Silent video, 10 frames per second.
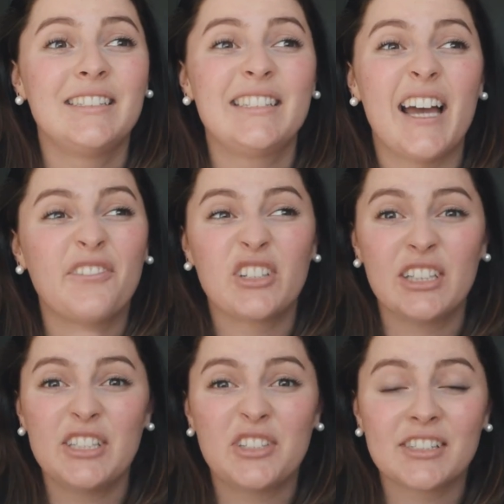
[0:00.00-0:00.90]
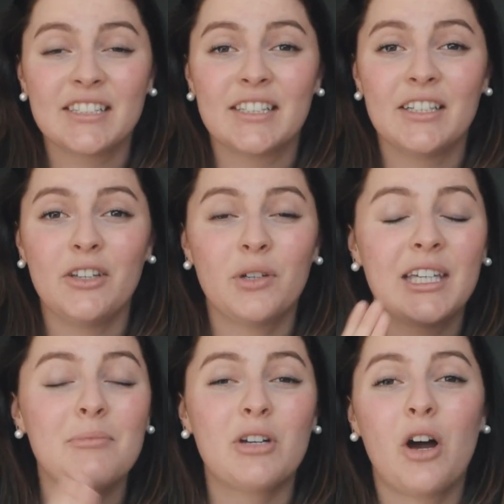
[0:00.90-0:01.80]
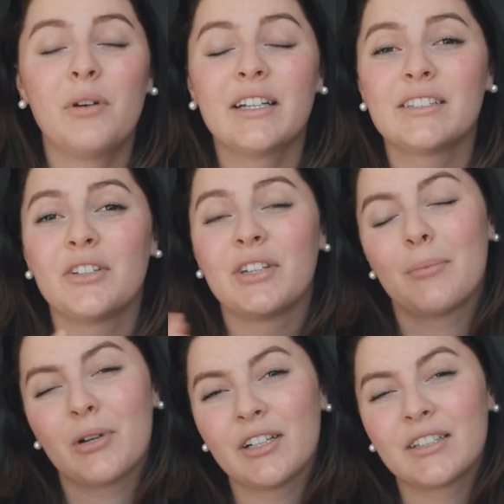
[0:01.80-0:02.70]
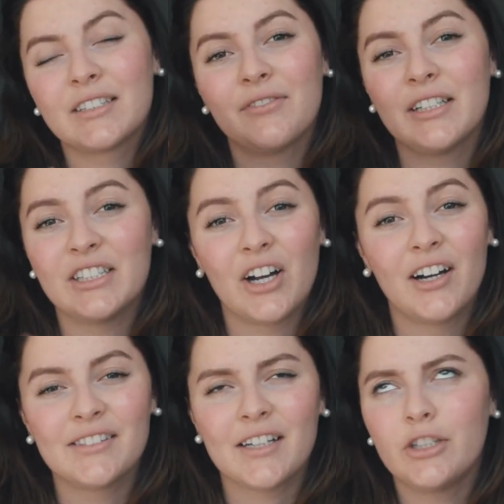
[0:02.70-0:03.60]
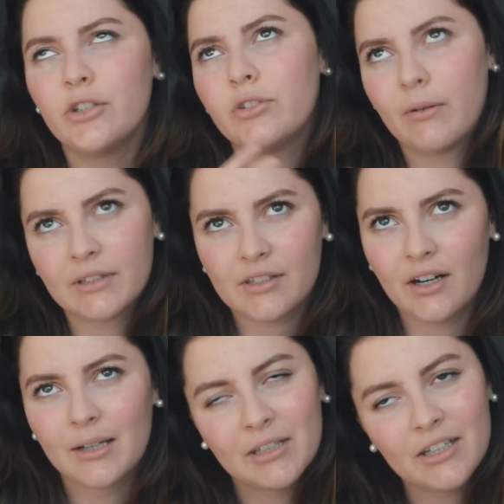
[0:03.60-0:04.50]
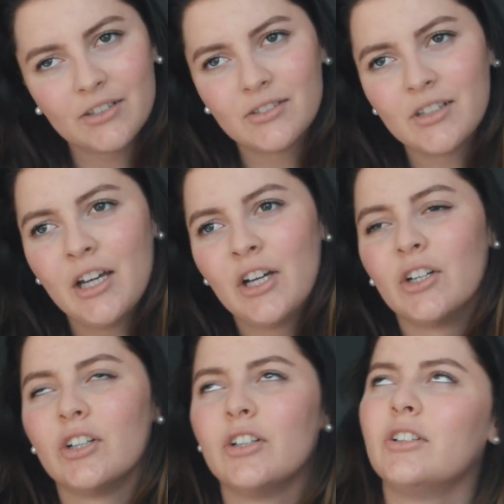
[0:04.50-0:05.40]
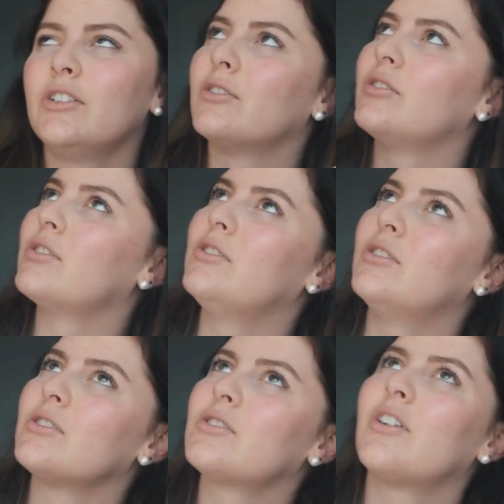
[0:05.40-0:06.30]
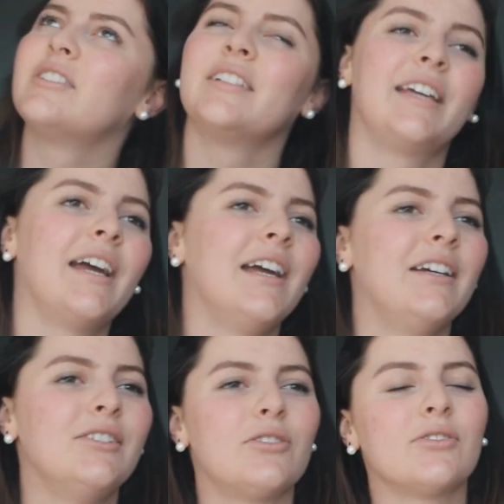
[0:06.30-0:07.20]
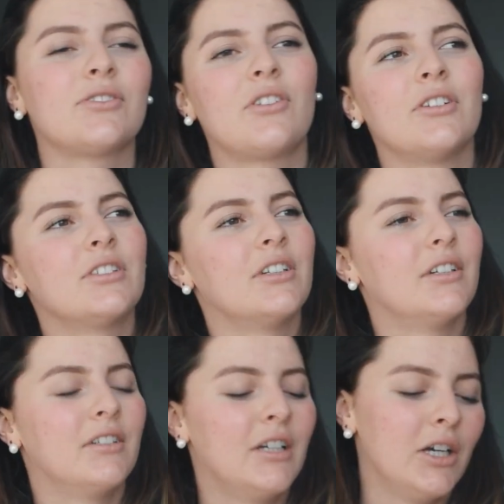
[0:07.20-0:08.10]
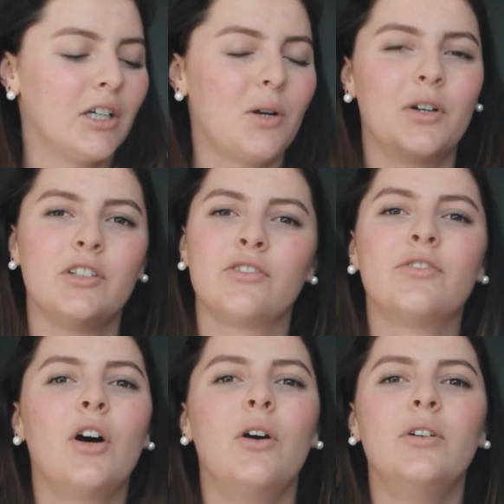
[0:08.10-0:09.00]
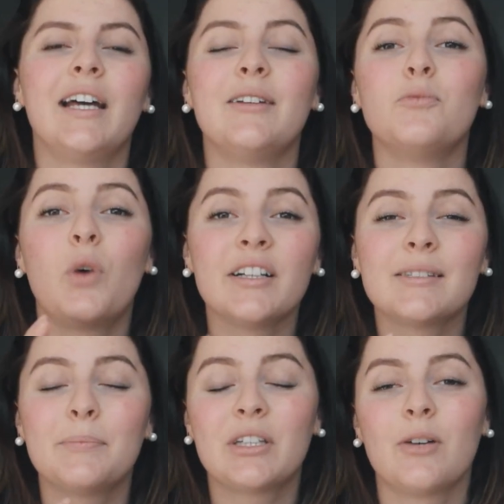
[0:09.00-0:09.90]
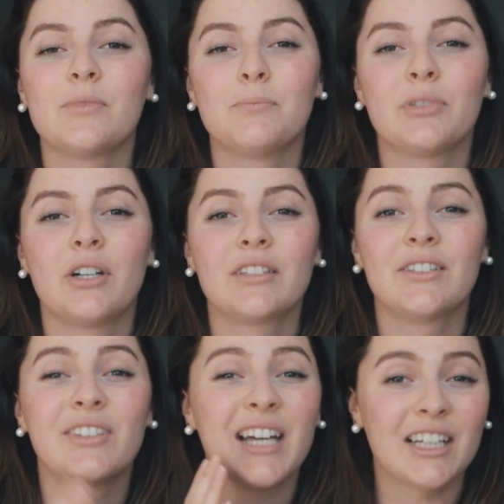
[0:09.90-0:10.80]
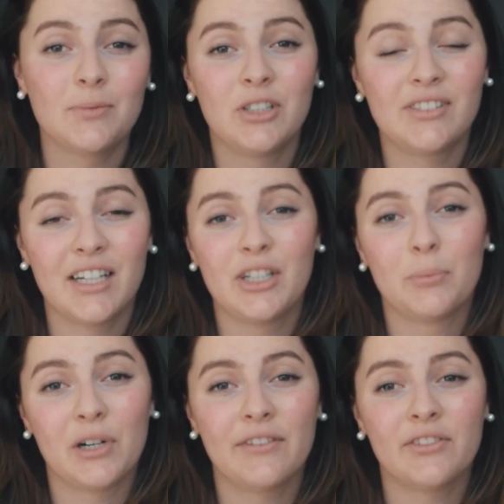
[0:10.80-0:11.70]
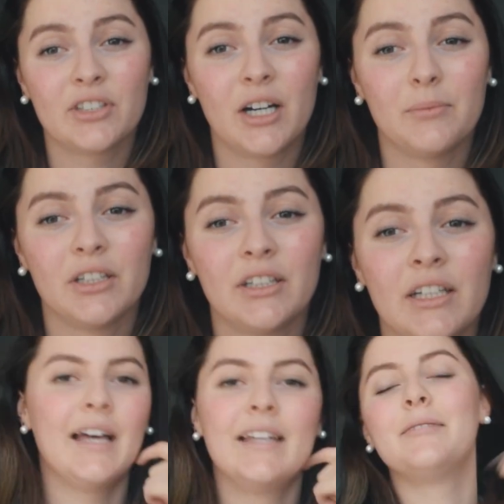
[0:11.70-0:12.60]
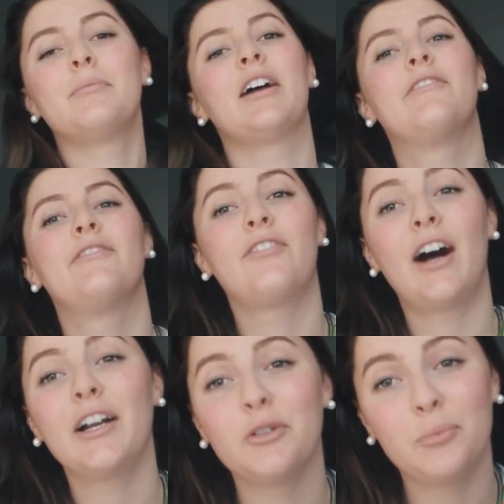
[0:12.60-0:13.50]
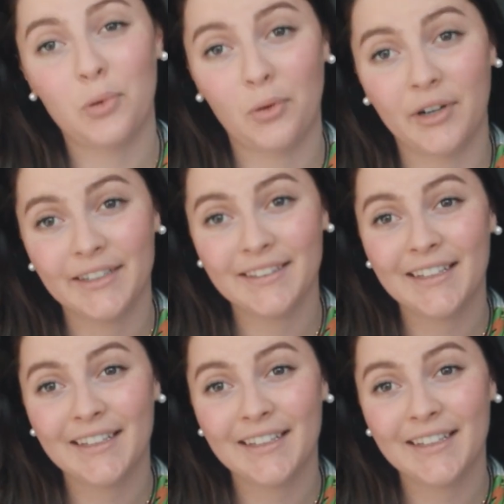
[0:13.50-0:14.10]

definitely just continue, keep going until that productivity dies, and you know it's dying because you'll start to gaze, you'll start to go on your phone, and once it becomes unproductive, that's when you set your break for timer. And then my final point